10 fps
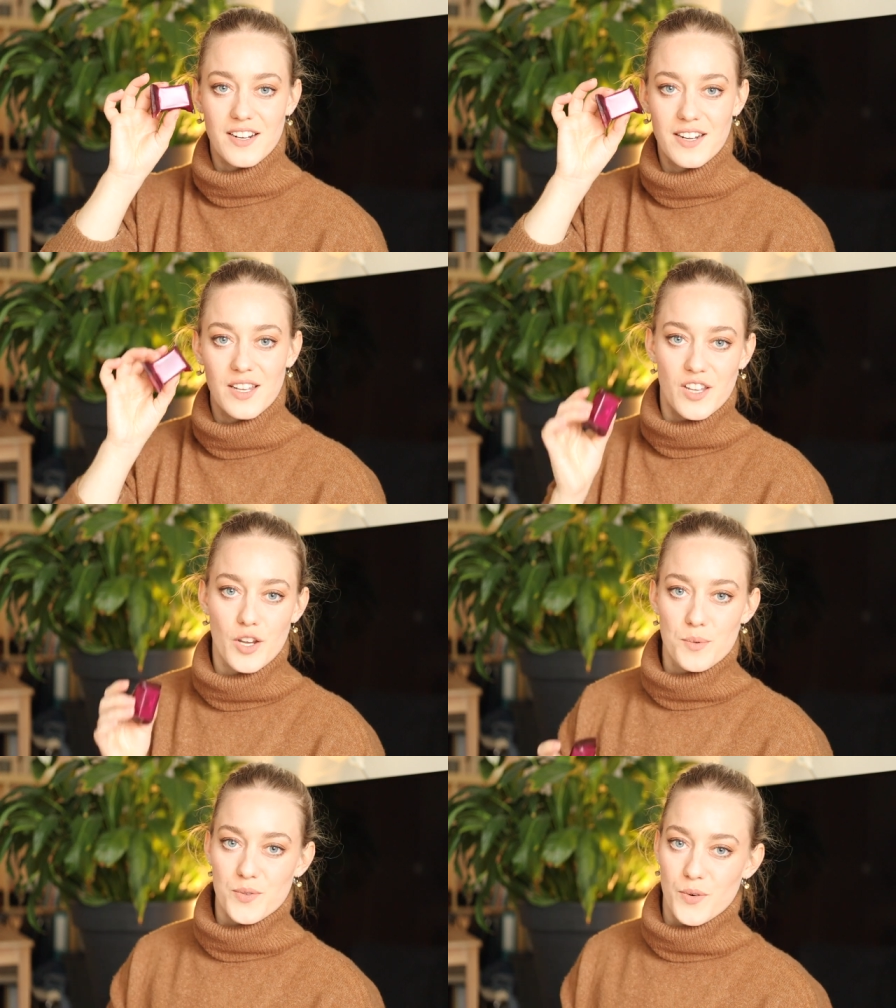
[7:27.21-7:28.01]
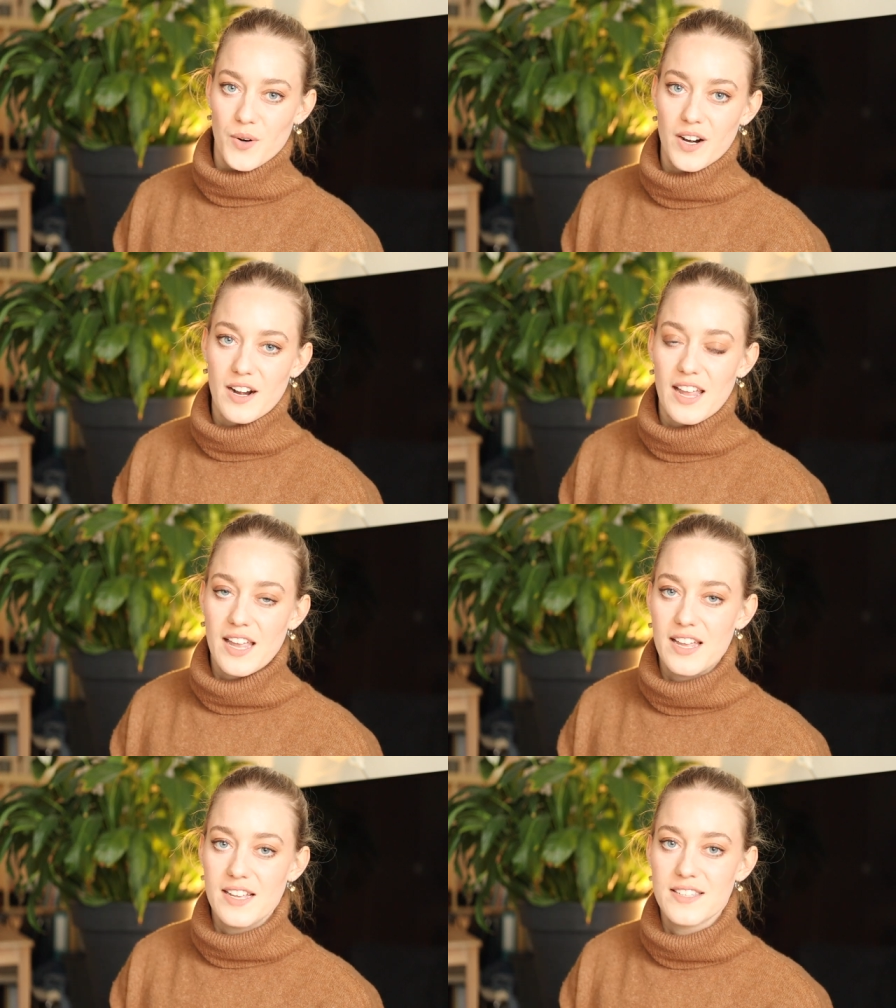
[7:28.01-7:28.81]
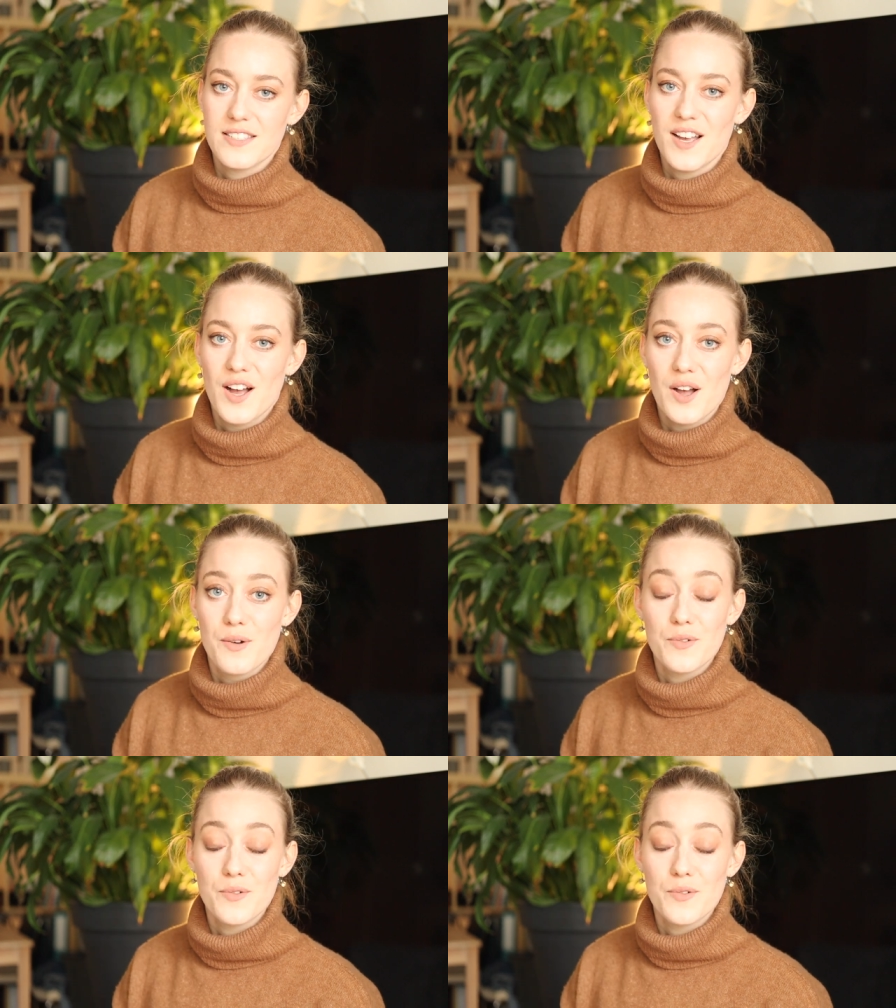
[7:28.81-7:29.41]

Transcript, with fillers: tiny cubes for is uh,